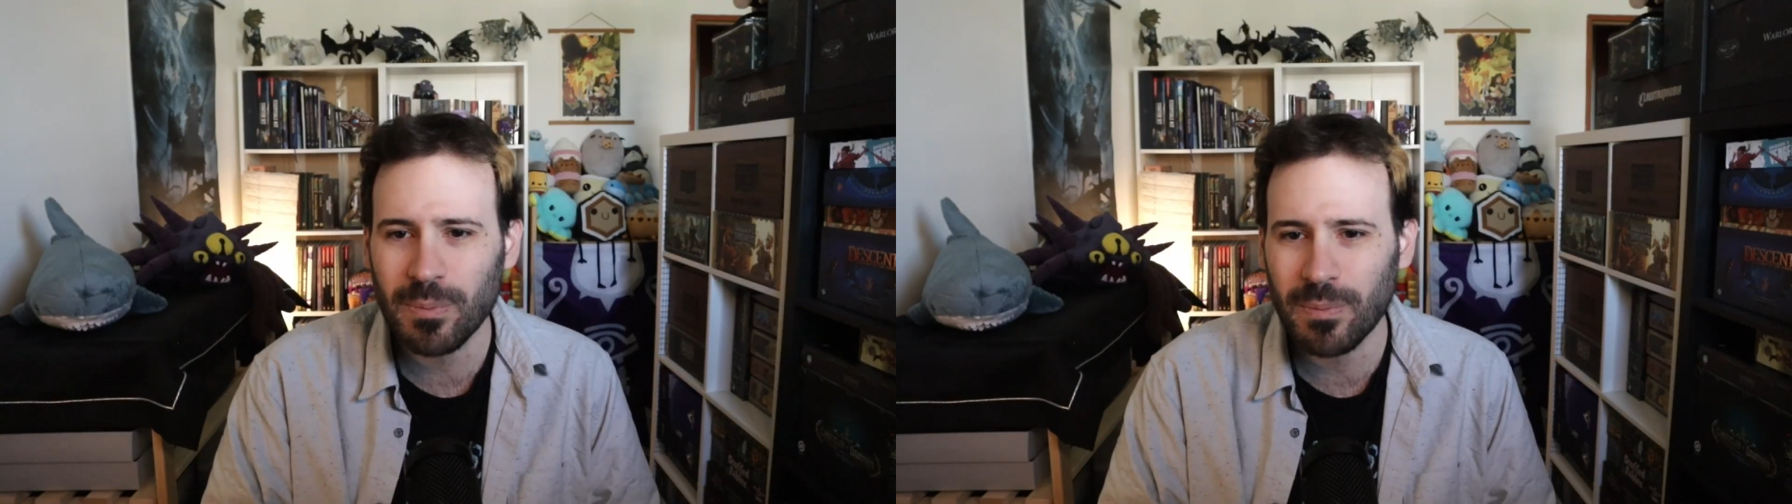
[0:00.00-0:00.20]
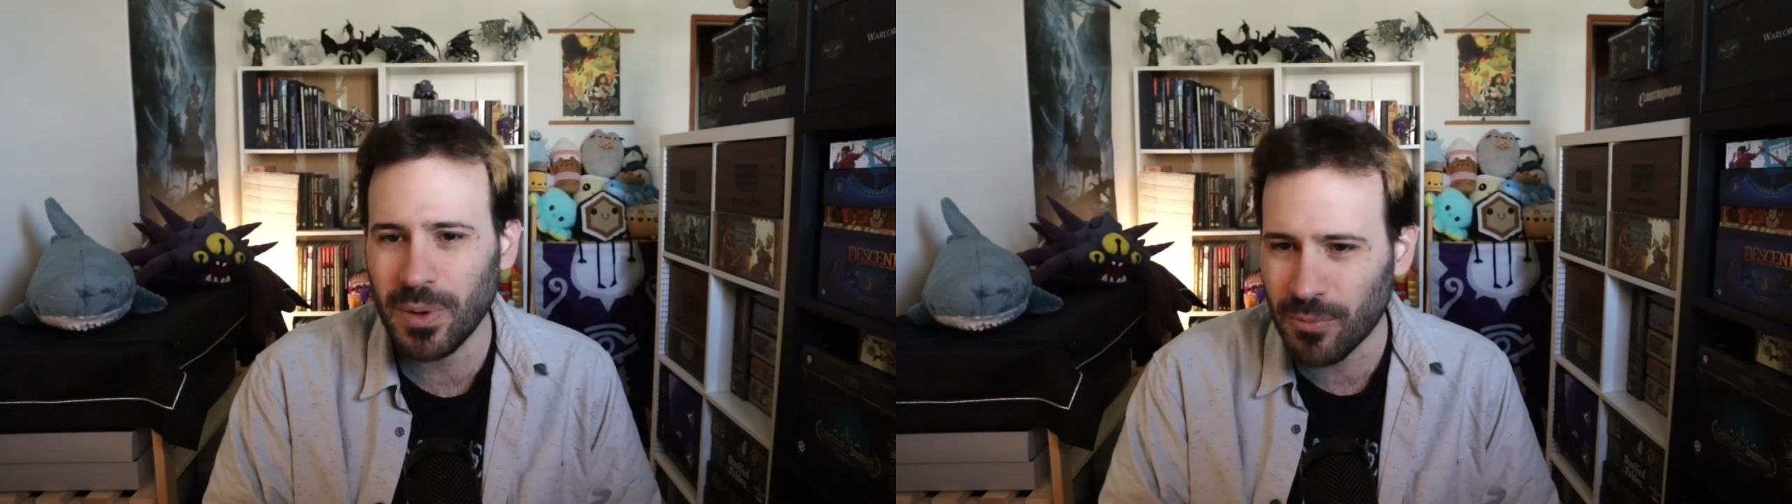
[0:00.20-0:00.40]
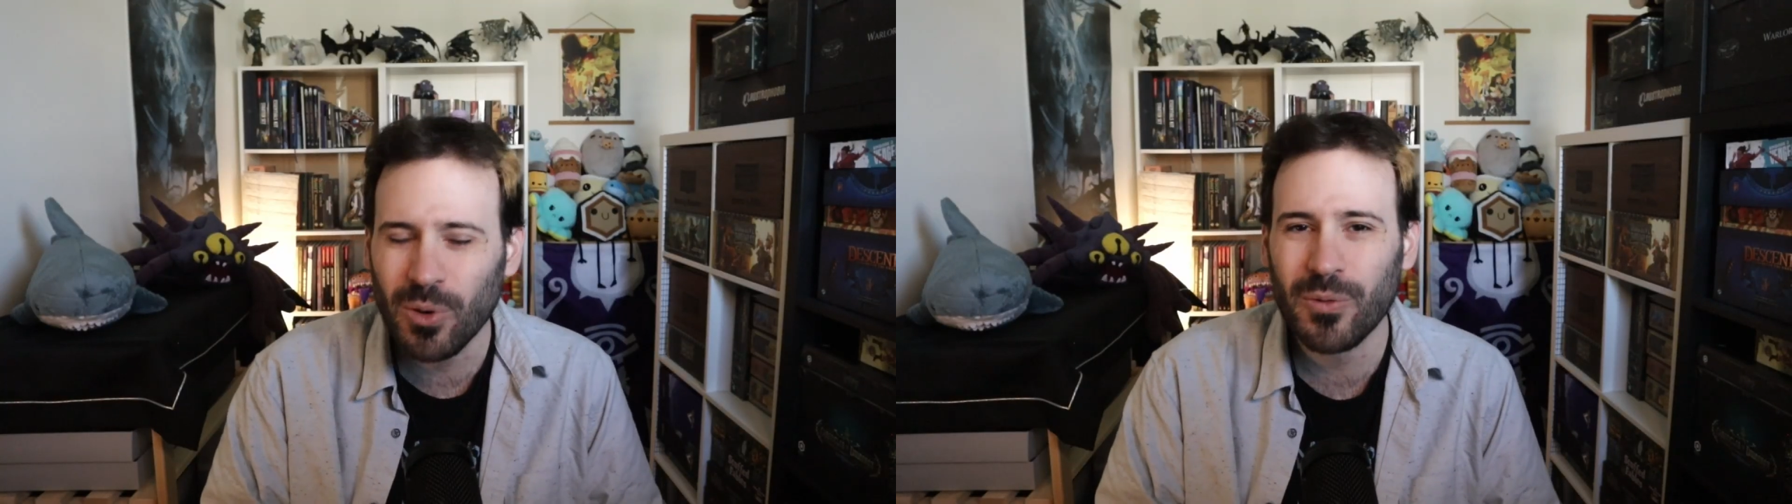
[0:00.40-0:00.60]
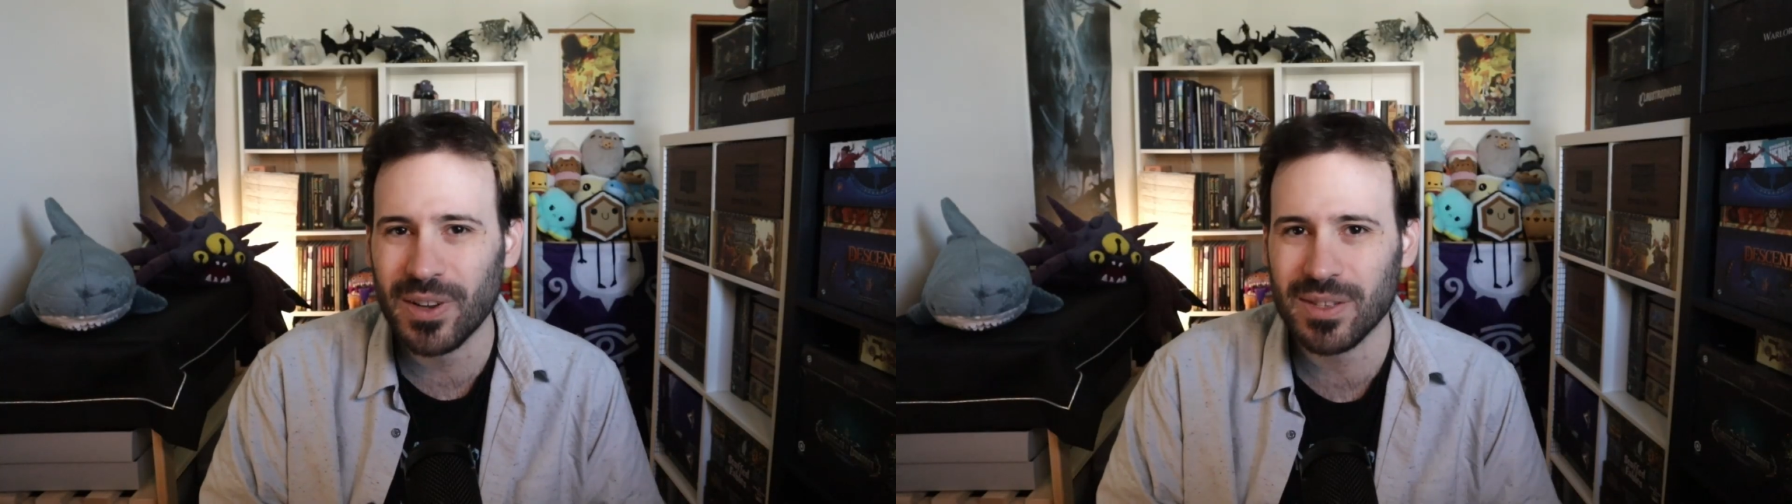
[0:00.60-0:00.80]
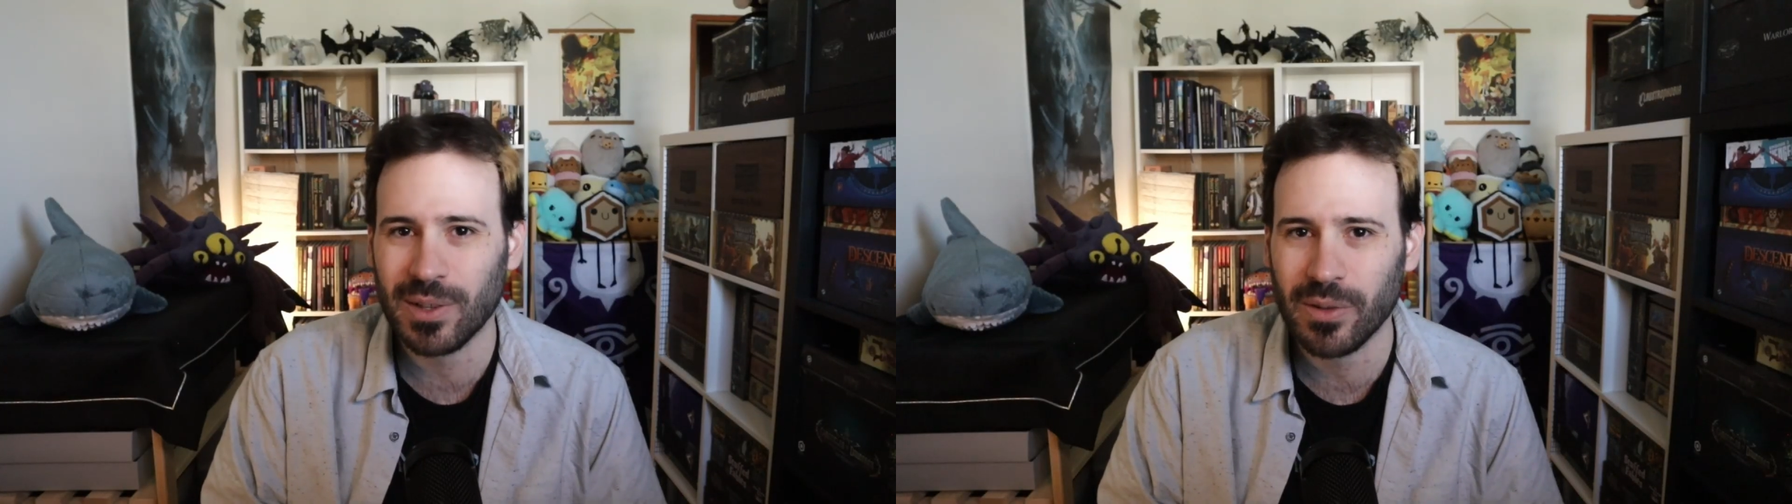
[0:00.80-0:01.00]
before
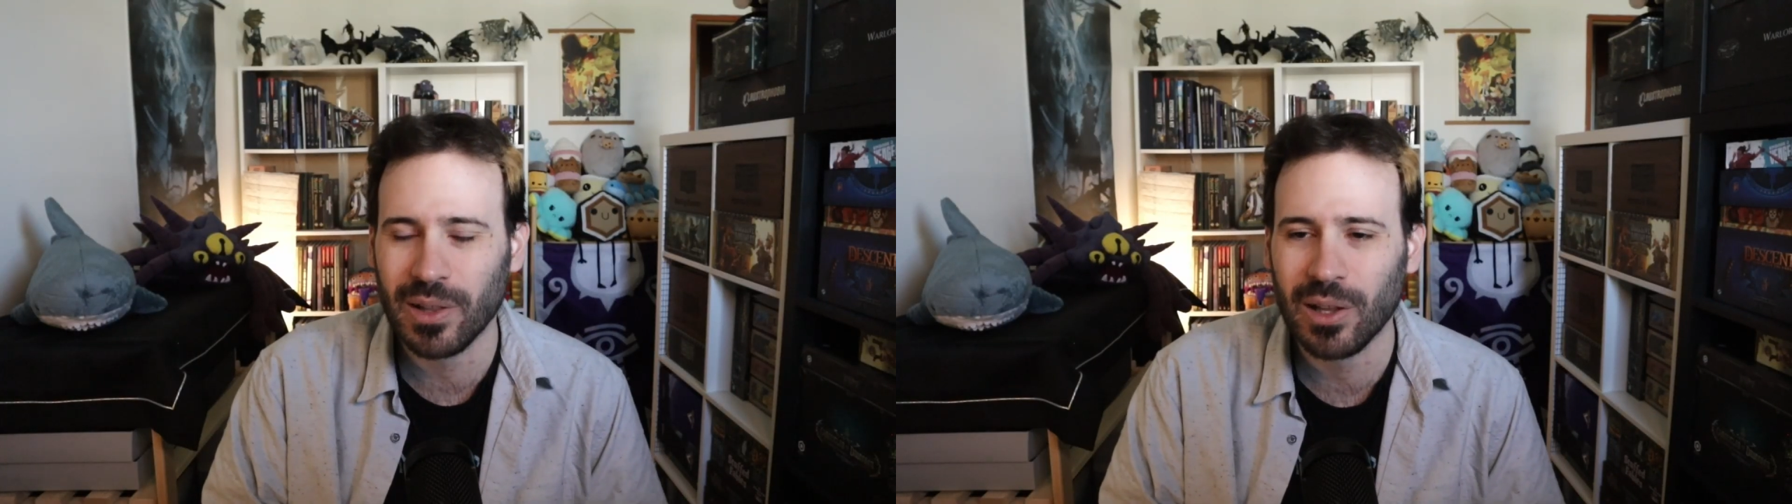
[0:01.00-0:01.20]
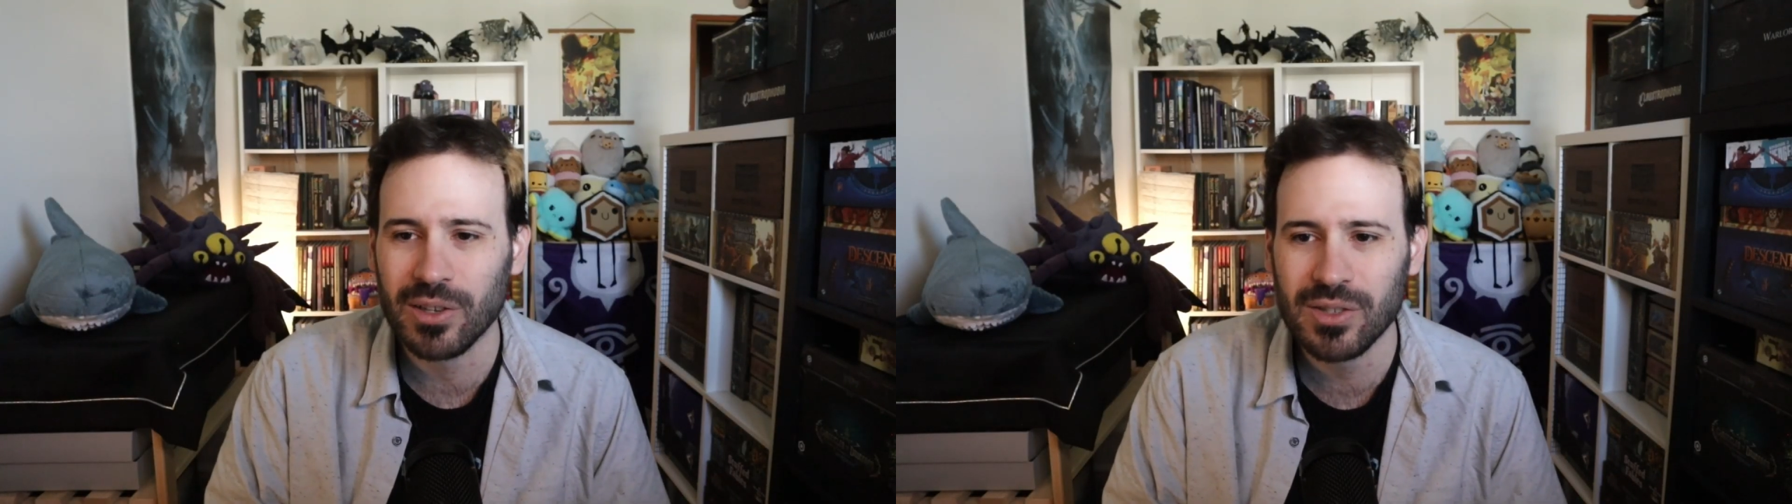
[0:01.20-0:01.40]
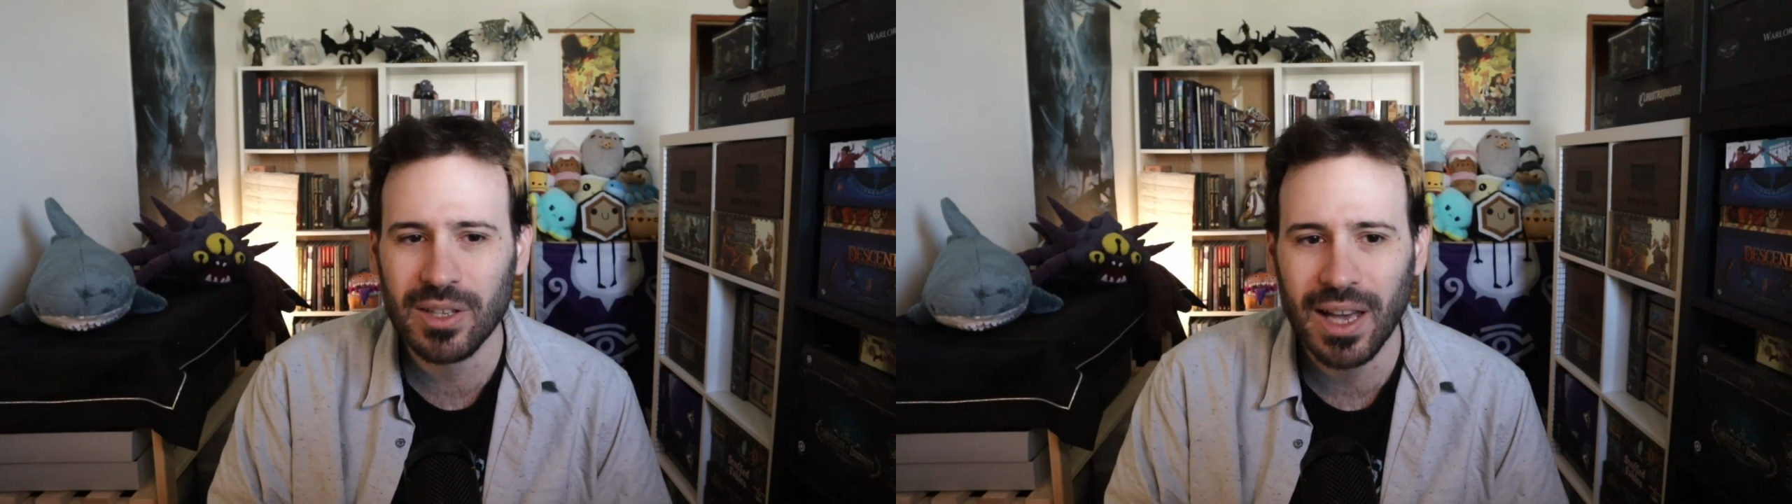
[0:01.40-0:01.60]
Festival of the Lost,